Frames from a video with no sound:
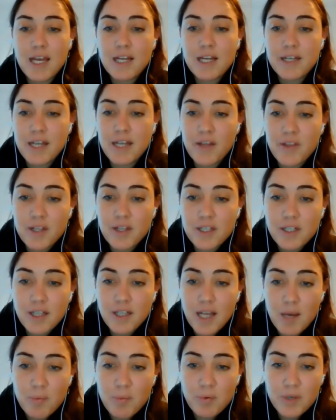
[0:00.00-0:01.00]
Now the little
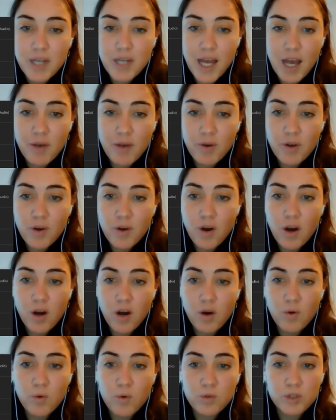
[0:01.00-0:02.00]
upward arrow
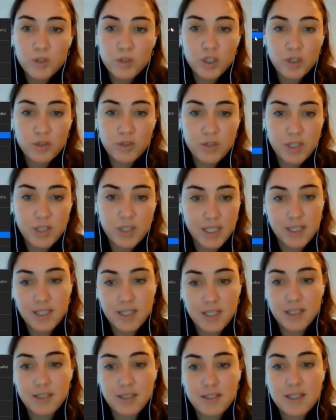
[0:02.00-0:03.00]
are audio
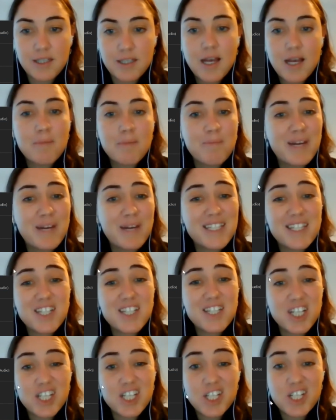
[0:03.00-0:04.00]
settings. My
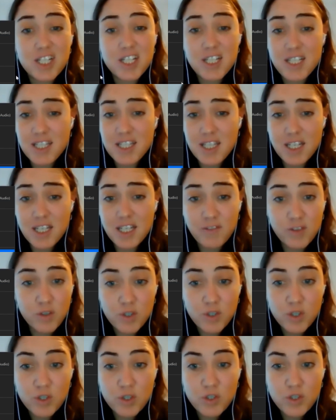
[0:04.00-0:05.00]
suggestion is that if you're
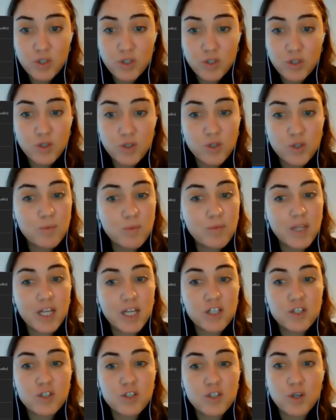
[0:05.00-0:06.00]
new to Zoom,
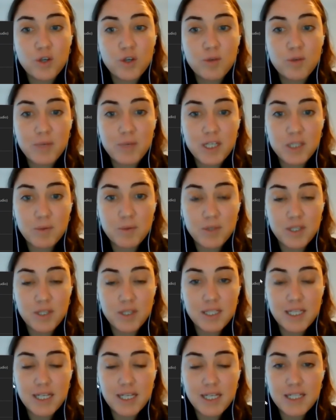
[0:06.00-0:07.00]
that you don't mess with the
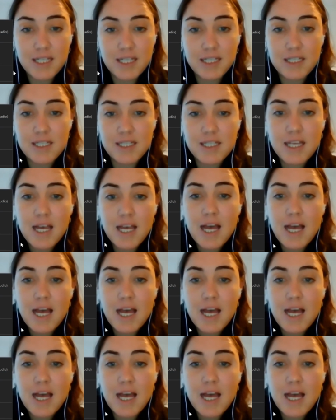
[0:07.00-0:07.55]
settings